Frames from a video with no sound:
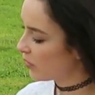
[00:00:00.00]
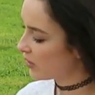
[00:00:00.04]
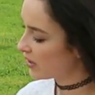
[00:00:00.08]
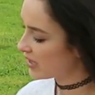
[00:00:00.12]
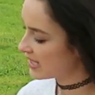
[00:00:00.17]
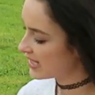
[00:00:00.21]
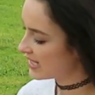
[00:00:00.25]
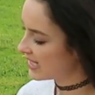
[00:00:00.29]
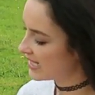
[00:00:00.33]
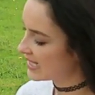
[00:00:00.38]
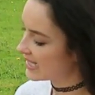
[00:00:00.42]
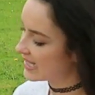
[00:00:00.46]

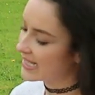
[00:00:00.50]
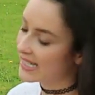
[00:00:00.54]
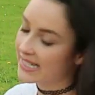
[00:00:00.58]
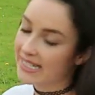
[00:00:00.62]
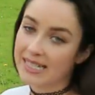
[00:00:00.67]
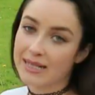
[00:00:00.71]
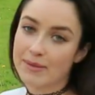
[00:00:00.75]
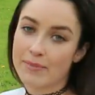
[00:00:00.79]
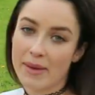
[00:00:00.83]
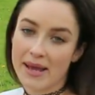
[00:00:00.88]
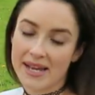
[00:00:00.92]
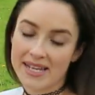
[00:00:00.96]
course these
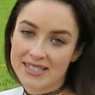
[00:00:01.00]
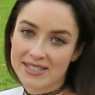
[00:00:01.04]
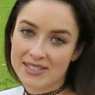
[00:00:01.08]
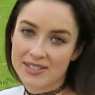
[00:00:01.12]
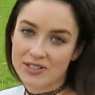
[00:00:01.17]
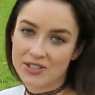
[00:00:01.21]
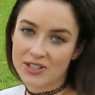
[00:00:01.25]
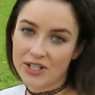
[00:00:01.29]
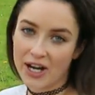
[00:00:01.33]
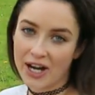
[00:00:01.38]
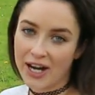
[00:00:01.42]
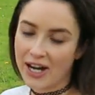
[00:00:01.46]
little
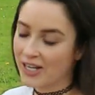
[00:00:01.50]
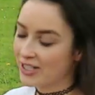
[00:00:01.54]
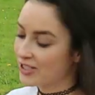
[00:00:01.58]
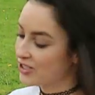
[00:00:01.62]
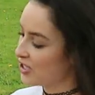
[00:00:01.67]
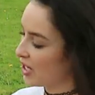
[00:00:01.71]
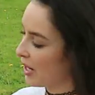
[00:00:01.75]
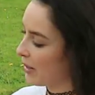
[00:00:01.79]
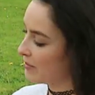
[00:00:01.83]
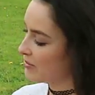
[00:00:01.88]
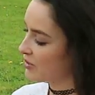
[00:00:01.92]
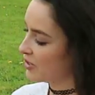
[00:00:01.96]
mason jar
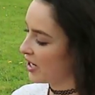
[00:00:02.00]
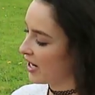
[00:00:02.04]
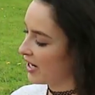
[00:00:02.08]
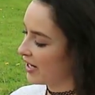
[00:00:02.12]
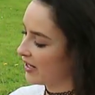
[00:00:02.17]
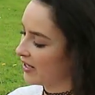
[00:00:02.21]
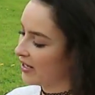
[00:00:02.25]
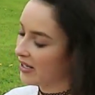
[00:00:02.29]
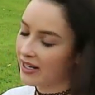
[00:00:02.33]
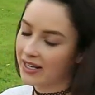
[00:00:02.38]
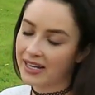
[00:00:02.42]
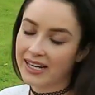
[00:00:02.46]
jam
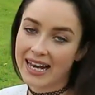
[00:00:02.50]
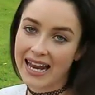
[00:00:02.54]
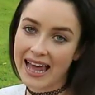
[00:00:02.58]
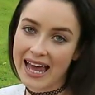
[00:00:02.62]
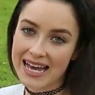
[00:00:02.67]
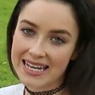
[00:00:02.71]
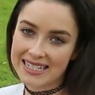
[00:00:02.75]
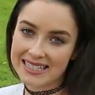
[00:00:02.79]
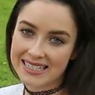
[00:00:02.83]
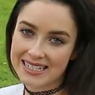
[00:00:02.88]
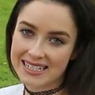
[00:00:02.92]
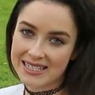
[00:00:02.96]
jar
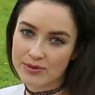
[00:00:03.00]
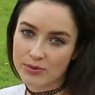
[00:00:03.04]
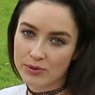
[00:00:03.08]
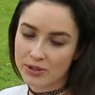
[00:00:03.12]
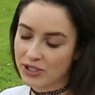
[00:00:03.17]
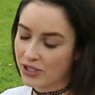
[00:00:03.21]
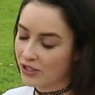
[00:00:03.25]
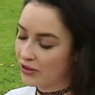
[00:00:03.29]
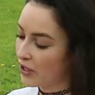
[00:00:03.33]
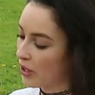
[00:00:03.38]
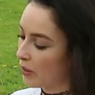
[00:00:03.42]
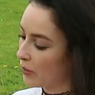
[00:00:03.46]
glasses
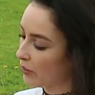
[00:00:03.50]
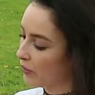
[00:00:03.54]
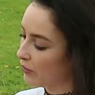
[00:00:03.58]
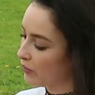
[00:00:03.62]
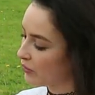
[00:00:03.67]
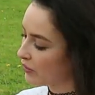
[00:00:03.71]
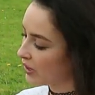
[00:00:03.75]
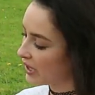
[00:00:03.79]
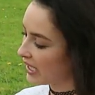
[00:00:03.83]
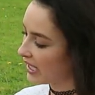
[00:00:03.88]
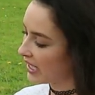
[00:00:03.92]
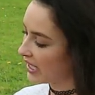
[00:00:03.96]
which I thought were
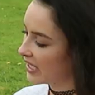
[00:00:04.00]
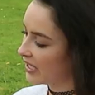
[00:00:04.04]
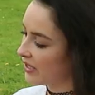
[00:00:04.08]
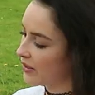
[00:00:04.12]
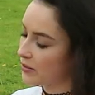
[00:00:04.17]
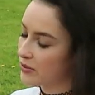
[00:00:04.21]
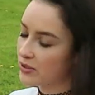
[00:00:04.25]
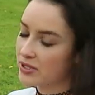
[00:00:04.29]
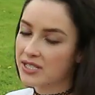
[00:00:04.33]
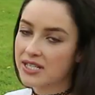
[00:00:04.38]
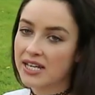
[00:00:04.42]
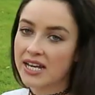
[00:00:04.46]
really
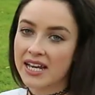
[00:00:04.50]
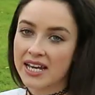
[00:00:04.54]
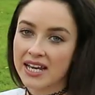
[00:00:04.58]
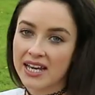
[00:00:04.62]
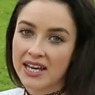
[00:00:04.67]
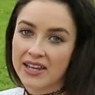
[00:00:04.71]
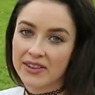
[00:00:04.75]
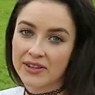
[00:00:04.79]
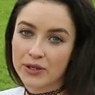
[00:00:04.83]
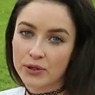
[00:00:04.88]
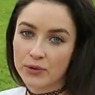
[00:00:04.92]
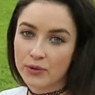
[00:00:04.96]
cute
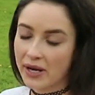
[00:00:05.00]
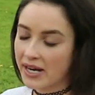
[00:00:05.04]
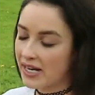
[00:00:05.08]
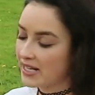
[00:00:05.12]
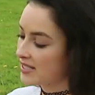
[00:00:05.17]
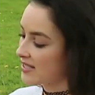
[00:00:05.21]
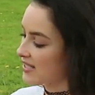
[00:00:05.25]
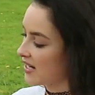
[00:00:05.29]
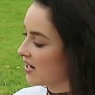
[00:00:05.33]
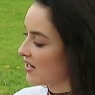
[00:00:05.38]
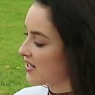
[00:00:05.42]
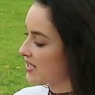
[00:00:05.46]
they're
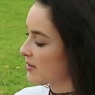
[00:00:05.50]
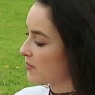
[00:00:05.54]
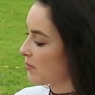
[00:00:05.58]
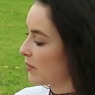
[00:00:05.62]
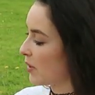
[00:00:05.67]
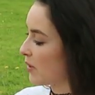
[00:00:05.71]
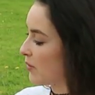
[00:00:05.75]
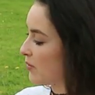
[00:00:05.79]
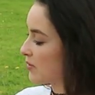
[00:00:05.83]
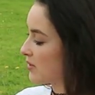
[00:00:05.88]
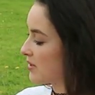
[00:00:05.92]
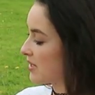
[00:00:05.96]
great I
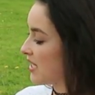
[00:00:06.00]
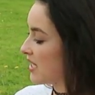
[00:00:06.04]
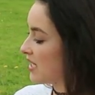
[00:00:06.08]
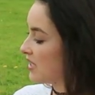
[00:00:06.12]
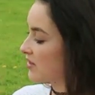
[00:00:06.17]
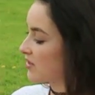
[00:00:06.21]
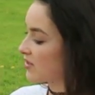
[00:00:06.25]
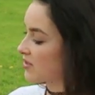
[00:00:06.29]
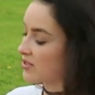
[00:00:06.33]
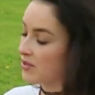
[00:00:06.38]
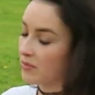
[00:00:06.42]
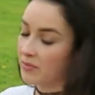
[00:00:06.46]
suppose
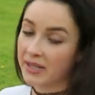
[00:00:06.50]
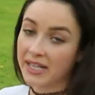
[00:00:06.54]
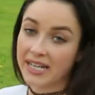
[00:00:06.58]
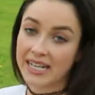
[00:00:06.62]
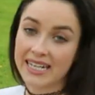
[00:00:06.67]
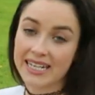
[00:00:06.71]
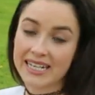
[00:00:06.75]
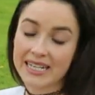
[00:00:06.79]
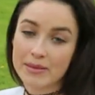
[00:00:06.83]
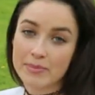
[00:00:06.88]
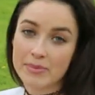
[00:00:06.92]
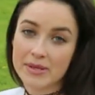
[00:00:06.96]
there's something
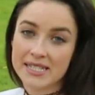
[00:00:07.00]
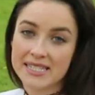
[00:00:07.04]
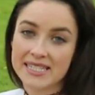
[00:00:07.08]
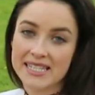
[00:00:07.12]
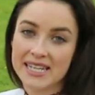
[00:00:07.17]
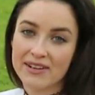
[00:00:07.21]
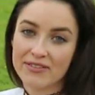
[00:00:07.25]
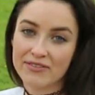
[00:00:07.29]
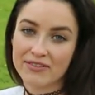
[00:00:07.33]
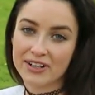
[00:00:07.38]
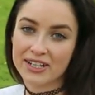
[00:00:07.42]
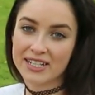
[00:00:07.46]
a little bit
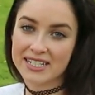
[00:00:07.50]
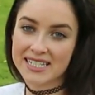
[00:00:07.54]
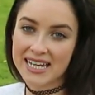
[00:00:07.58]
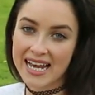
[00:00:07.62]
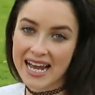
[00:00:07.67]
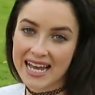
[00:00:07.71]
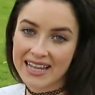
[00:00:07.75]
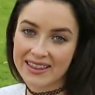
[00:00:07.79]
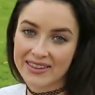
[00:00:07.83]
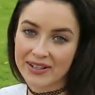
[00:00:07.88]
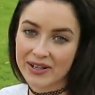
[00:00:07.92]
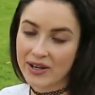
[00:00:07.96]
different
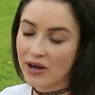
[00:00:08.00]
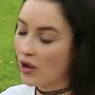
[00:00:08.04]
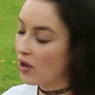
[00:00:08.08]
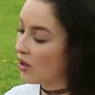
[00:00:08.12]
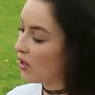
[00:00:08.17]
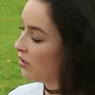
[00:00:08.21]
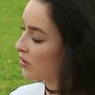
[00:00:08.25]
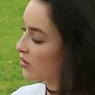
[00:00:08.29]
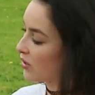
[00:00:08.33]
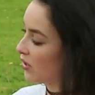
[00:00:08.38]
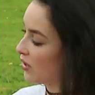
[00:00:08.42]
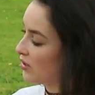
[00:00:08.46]
and they're
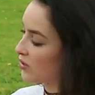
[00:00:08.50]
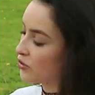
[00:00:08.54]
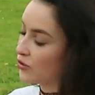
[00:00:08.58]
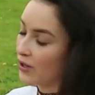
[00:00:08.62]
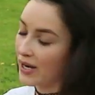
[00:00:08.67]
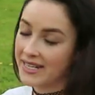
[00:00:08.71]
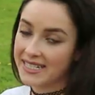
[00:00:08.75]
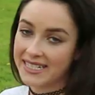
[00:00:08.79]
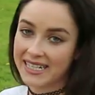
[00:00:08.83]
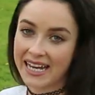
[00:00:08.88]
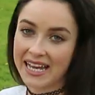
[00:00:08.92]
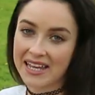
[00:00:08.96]
all
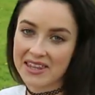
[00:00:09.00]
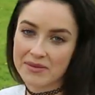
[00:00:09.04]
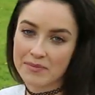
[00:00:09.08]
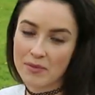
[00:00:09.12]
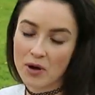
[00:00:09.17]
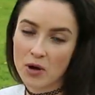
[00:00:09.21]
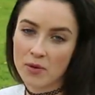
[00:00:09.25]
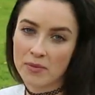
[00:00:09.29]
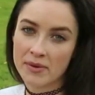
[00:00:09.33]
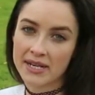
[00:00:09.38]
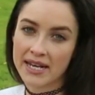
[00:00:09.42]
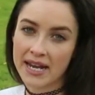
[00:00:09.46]
trending at the
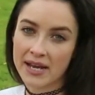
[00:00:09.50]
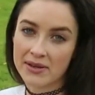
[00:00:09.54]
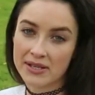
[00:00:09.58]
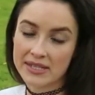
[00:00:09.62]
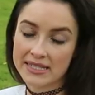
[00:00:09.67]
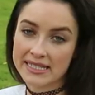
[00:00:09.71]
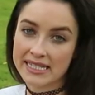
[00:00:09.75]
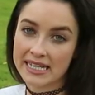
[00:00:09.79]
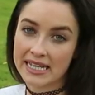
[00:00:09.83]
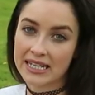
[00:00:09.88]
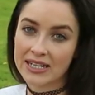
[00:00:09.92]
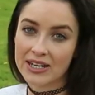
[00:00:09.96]
moment now
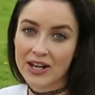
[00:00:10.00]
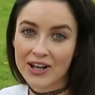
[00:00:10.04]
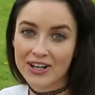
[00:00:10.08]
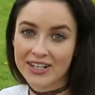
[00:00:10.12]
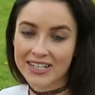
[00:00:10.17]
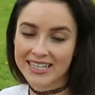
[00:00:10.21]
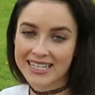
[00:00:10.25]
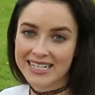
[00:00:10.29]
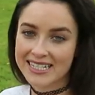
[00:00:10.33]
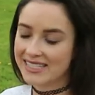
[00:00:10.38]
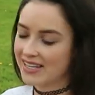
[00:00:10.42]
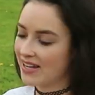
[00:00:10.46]
you see a
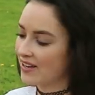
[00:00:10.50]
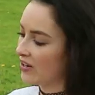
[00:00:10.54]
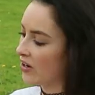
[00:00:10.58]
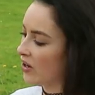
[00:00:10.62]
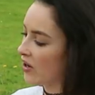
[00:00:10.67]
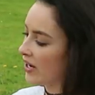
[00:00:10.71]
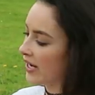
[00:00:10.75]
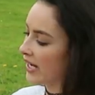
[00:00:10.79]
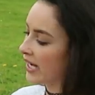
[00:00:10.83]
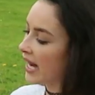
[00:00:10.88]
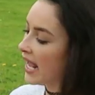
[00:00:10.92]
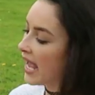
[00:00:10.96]
lot of these
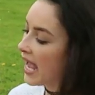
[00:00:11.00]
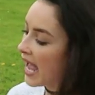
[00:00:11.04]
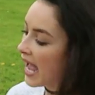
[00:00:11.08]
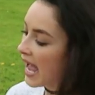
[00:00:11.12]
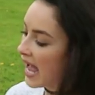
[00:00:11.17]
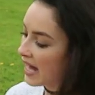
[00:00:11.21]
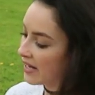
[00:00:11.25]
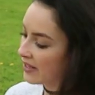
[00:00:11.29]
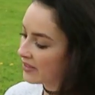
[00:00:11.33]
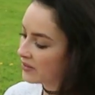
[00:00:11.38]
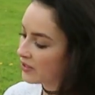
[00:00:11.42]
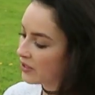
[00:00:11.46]
online
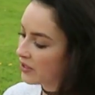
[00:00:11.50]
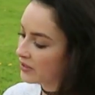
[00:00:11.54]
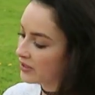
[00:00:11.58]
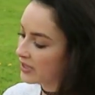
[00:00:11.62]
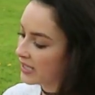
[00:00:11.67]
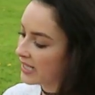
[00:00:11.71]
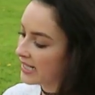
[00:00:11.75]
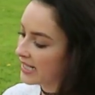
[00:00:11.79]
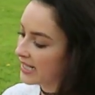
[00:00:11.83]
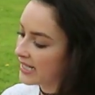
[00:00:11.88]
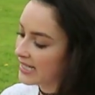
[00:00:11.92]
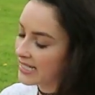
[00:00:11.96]
and I thought
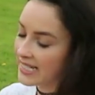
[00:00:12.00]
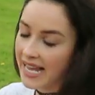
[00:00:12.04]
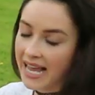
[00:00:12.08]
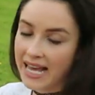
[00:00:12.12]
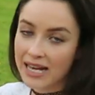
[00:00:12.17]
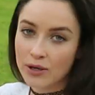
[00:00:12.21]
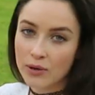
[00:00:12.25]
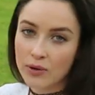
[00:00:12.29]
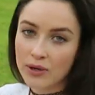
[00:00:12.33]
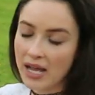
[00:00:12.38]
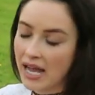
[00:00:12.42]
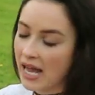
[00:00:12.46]
the little
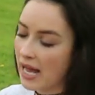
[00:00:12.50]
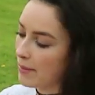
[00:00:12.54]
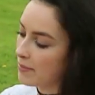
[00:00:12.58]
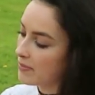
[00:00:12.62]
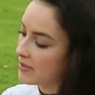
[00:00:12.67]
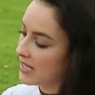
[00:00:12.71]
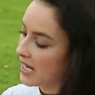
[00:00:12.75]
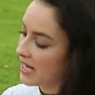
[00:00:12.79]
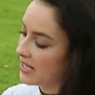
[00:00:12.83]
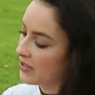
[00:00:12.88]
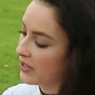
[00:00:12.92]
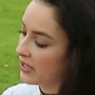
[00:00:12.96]
yellow
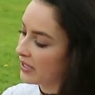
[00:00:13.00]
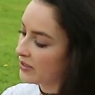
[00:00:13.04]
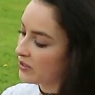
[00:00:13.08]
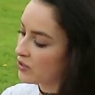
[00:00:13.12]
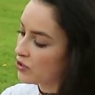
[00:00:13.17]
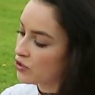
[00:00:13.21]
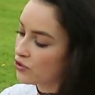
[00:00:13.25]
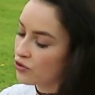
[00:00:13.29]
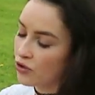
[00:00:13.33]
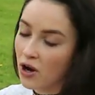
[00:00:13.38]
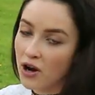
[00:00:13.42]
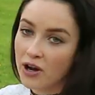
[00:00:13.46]
caps and you get the
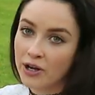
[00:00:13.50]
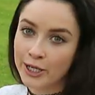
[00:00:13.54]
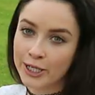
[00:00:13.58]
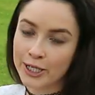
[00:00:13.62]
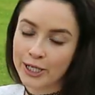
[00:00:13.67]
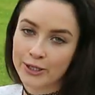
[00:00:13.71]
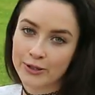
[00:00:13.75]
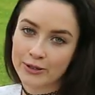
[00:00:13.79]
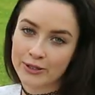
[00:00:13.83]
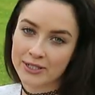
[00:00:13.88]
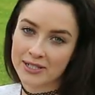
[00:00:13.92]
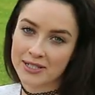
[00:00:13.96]
straw
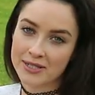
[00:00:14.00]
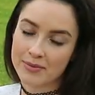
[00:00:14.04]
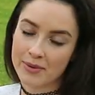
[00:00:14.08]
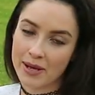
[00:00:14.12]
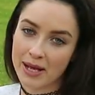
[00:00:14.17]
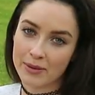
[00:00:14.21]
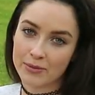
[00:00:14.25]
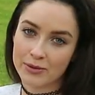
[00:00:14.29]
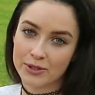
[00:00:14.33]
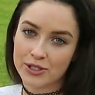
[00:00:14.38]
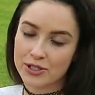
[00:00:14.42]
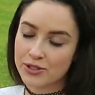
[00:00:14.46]
included as
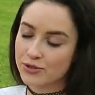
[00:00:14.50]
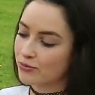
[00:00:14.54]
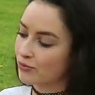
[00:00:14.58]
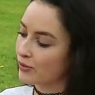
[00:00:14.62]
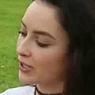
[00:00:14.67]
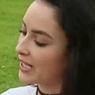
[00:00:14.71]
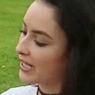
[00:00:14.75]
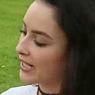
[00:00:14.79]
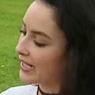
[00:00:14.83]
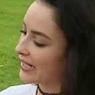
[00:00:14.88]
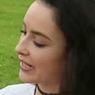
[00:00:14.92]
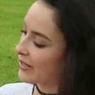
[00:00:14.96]
well were just
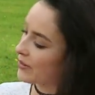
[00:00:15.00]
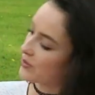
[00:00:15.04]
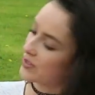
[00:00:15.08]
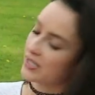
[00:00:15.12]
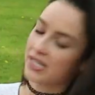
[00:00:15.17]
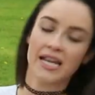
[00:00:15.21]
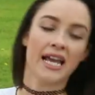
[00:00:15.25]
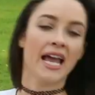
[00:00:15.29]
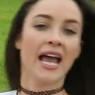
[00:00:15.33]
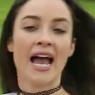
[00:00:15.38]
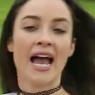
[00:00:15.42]
really cute